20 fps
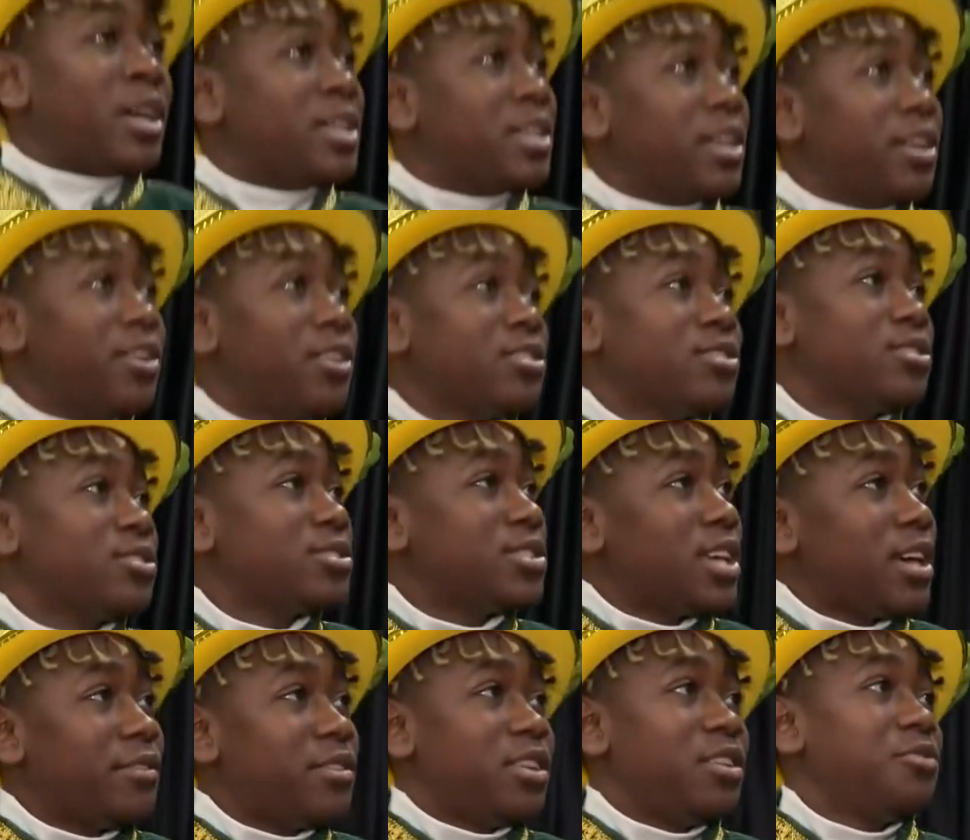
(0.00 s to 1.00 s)
characters
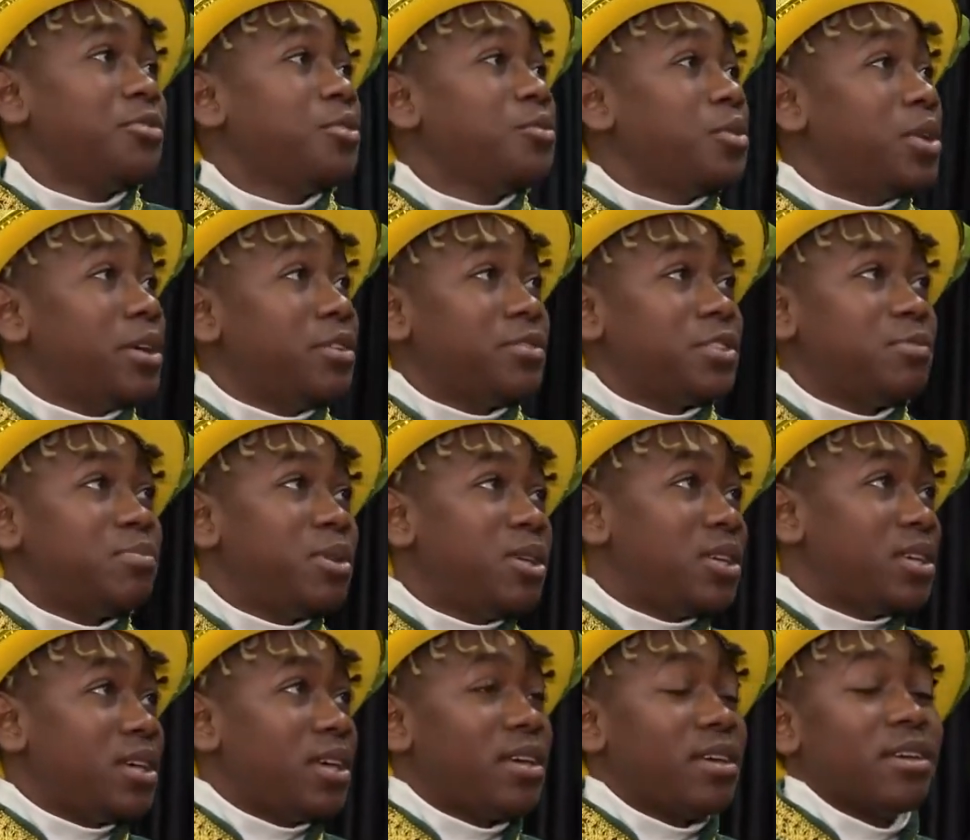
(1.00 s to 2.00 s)
have a different way of
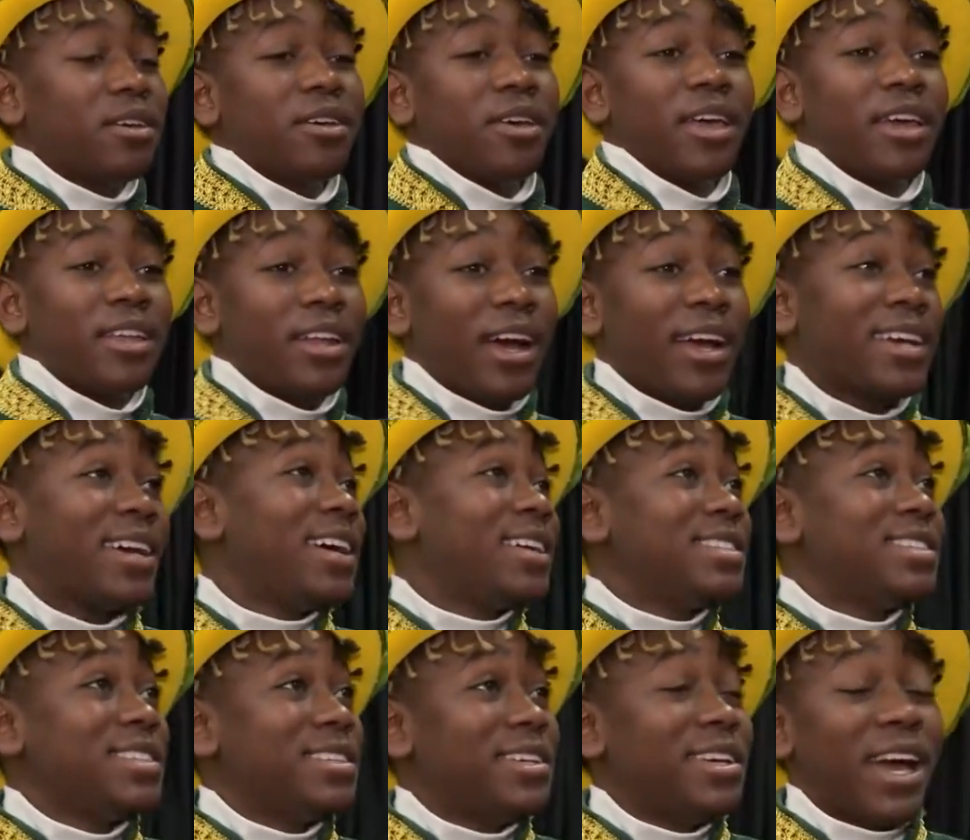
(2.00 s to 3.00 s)
speaking, and I got
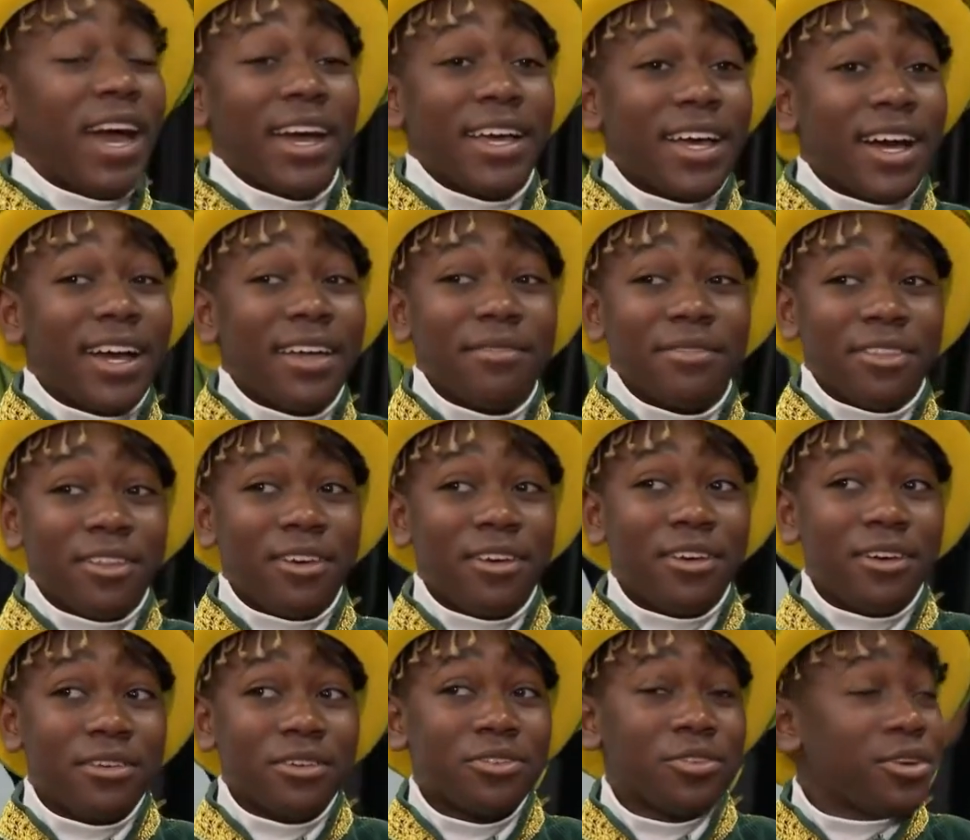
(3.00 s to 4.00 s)

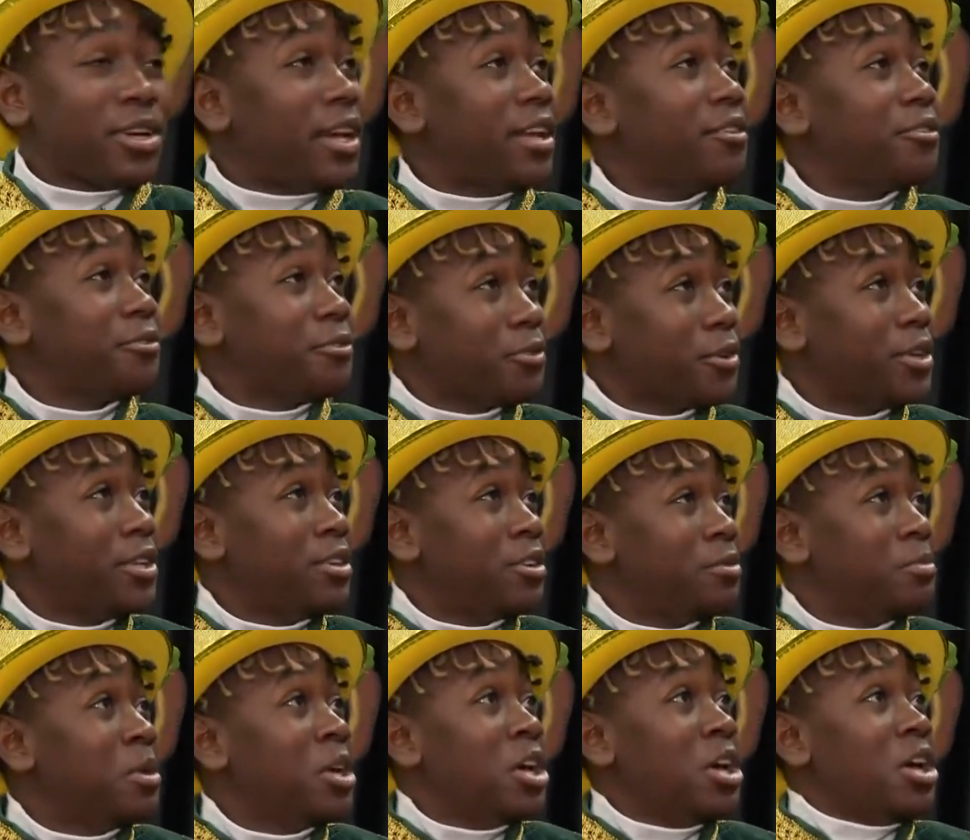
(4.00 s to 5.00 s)
the creative
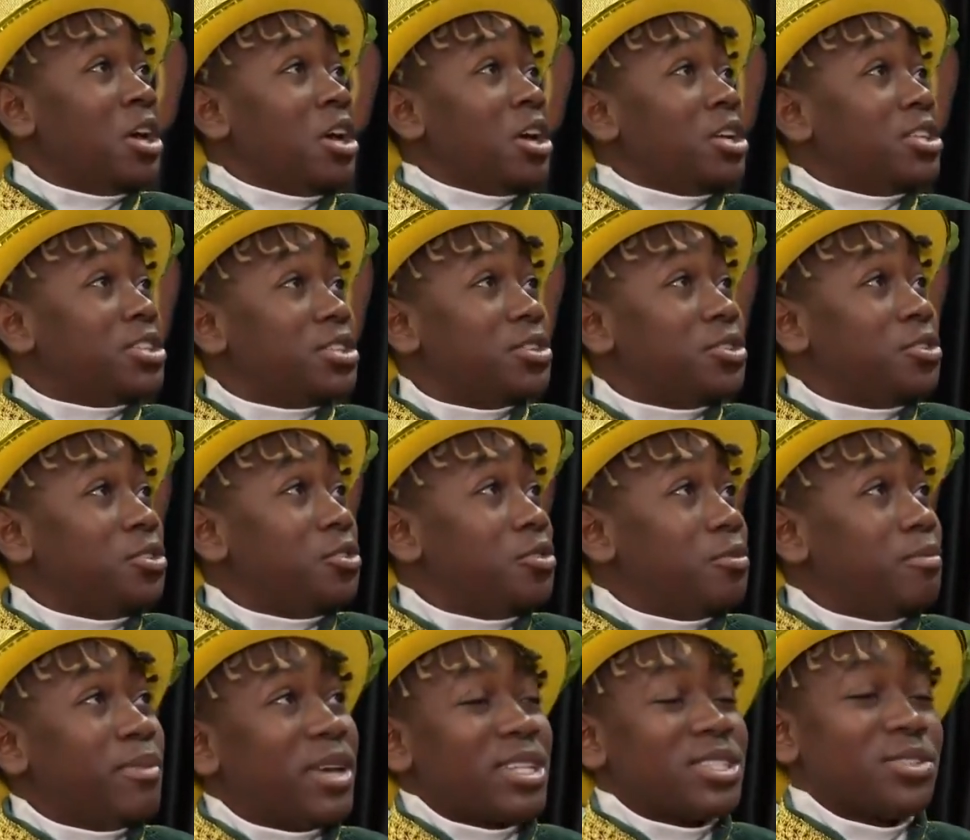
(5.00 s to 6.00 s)
freedom to
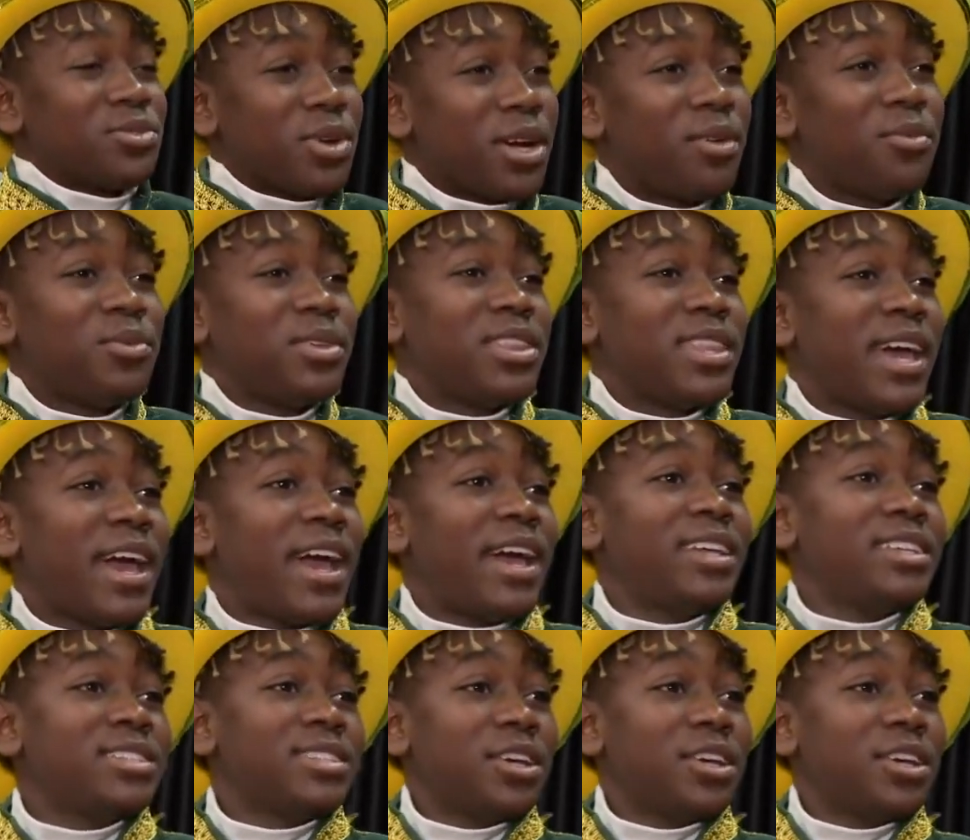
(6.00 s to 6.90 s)
mess around with that.